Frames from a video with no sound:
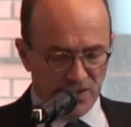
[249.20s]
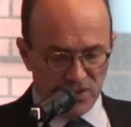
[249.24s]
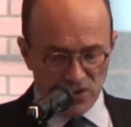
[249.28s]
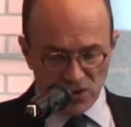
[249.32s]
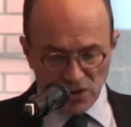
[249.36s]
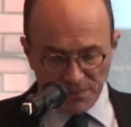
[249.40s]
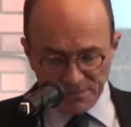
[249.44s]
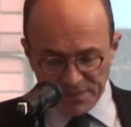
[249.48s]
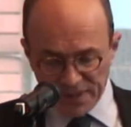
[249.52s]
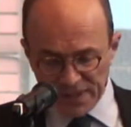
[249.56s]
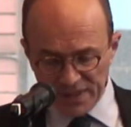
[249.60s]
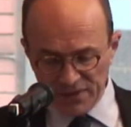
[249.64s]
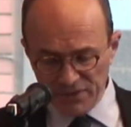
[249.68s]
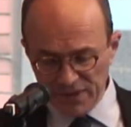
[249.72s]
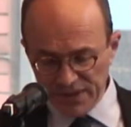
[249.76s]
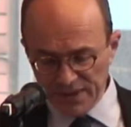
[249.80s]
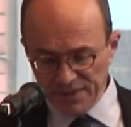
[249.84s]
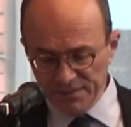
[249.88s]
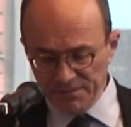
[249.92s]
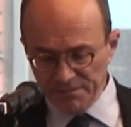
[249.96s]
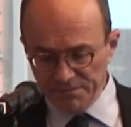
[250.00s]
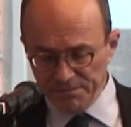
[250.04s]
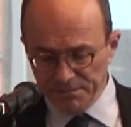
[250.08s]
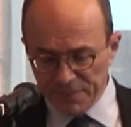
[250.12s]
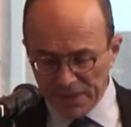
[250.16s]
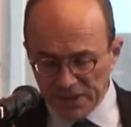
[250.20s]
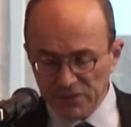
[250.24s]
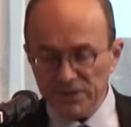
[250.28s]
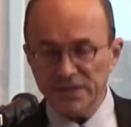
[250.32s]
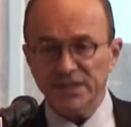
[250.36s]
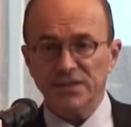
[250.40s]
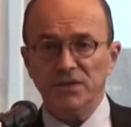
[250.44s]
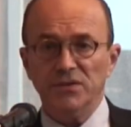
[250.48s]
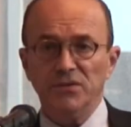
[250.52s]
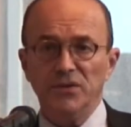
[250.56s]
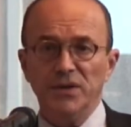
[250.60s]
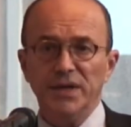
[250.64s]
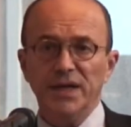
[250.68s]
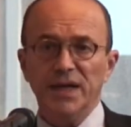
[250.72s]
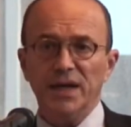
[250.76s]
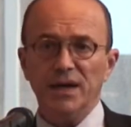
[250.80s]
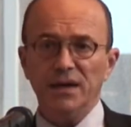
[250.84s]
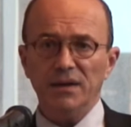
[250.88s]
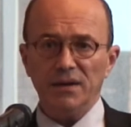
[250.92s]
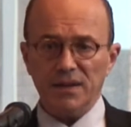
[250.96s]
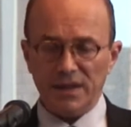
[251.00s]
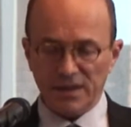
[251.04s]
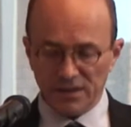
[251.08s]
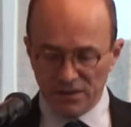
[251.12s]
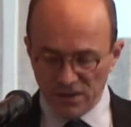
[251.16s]
Comparing Paris area
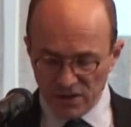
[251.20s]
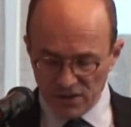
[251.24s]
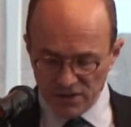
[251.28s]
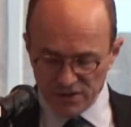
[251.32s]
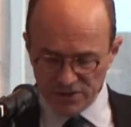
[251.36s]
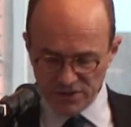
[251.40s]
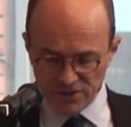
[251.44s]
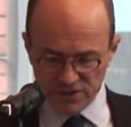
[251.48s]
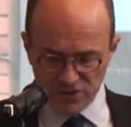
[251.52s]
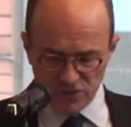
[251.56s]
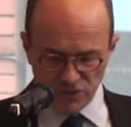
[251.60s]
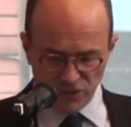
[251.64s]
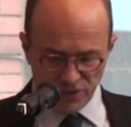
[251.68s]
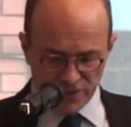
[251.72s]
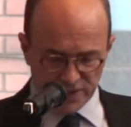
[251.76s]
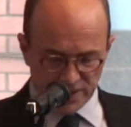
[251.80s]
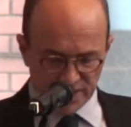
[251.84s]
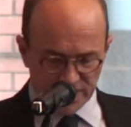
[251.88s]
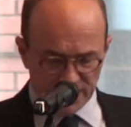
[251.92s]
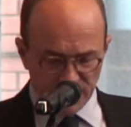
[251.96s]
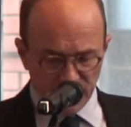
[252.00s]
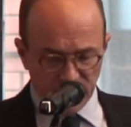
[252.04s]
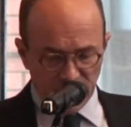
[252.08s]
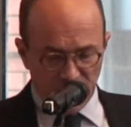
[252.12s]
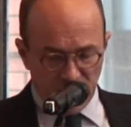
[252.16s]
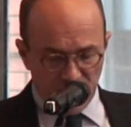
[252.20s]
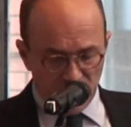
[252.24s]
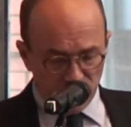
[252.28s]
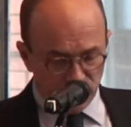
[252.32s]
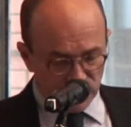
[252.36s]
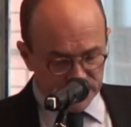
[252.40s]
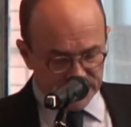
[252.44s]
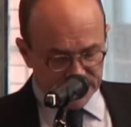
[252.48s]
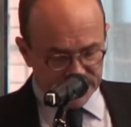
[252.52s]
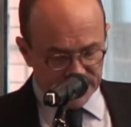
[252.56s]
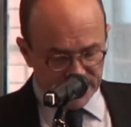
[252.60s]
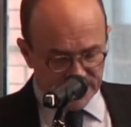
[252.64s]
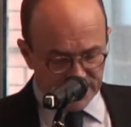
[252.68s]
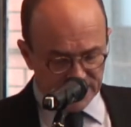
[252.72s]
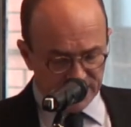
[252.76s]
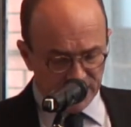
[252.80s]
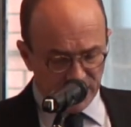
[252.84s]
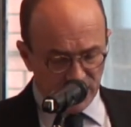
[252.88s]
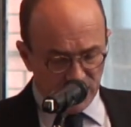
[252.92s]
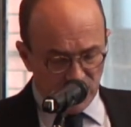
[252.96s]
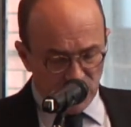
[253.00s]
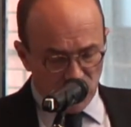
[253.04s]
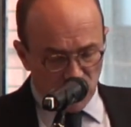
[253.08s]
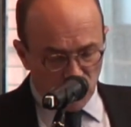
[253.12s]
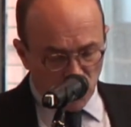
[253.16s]
and London area, I would say
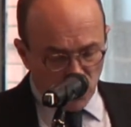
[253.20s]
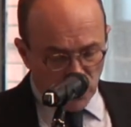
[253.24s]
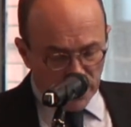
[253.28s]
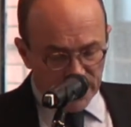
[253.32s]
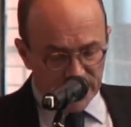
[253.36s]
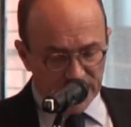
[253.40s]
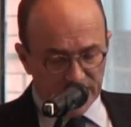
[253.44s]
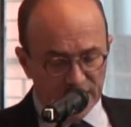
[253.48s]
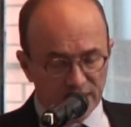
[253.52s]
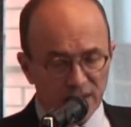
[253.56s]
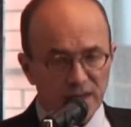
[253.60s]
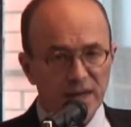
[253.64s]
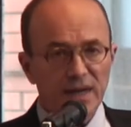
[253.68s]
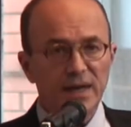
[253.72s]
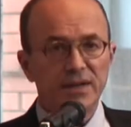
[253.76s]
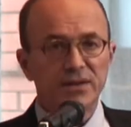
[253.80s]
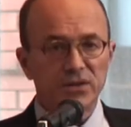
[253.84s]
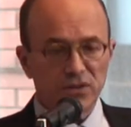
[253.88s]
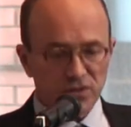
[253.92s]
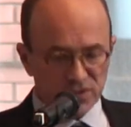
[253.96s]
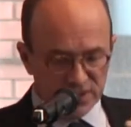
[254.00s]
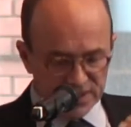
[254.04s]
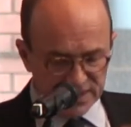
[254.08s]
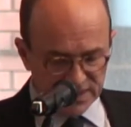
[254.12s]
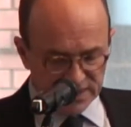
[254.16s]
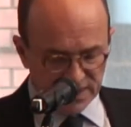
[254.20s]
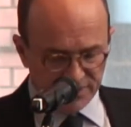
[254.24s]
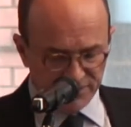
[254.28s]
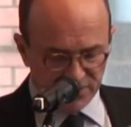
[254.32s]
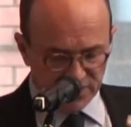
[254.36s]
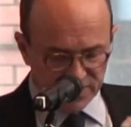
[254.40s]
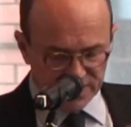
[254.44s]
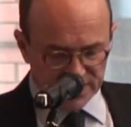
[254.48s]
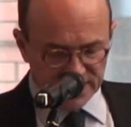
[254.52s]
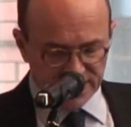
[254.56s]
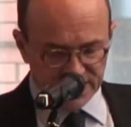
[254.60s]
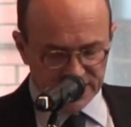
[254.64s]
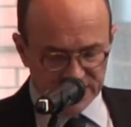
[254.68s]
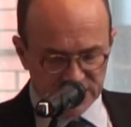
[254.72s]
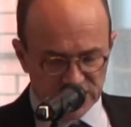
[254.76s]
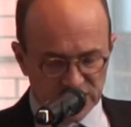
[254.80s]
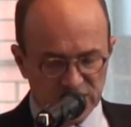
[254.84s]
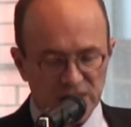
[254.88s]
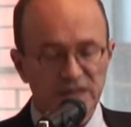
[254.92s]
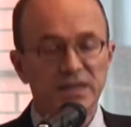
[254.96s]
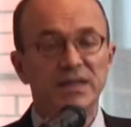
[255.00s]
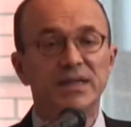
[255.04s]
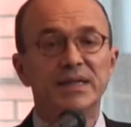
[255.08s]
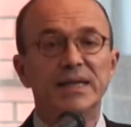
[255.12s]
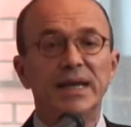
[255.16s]
we are at a disadvantage
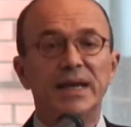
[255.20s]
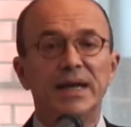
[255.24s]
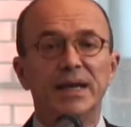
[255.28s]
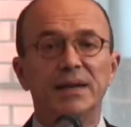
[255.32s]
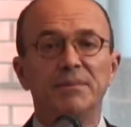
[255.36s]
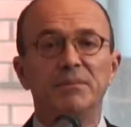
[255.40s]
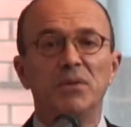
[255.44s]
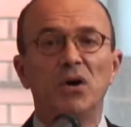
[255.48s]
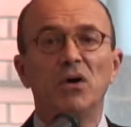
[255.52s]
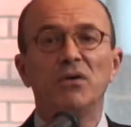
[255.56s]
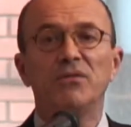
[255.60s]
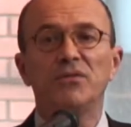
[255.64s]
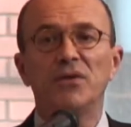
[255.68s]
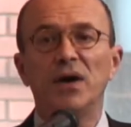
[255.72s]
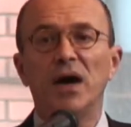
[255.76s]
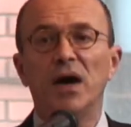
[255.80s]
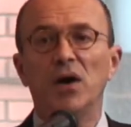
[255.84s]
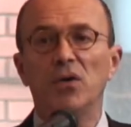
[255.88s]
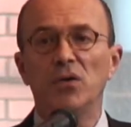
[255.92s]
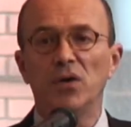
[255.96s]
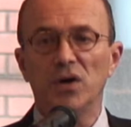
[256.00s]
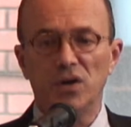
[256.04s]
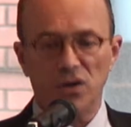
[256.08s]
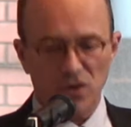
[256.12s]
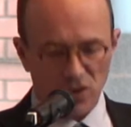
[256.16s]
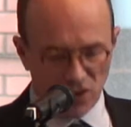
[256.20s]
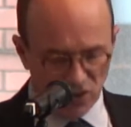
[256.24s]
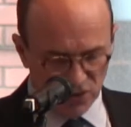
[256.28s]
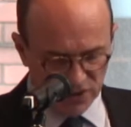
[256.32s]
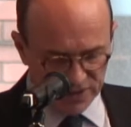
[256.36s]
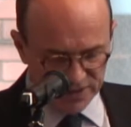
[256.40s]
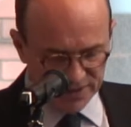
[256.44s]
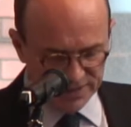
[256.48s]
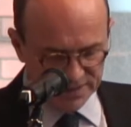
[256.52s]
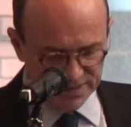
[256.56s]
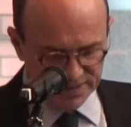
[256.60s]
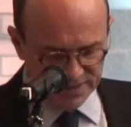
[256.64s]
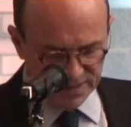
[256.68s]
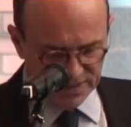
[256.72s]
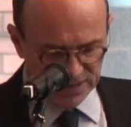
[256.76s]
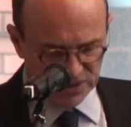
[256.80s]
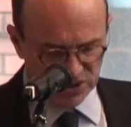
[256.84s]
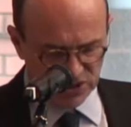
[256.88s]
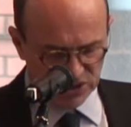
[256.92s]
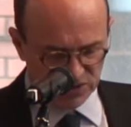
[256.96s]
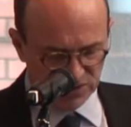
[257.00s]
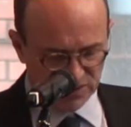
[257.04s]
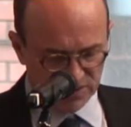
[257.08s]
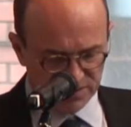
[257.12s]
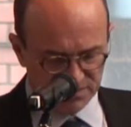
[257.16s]
in terms of our
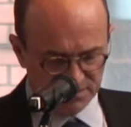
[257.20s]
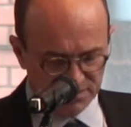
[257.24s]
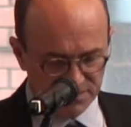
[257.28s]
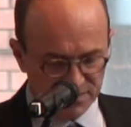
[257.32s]
organization.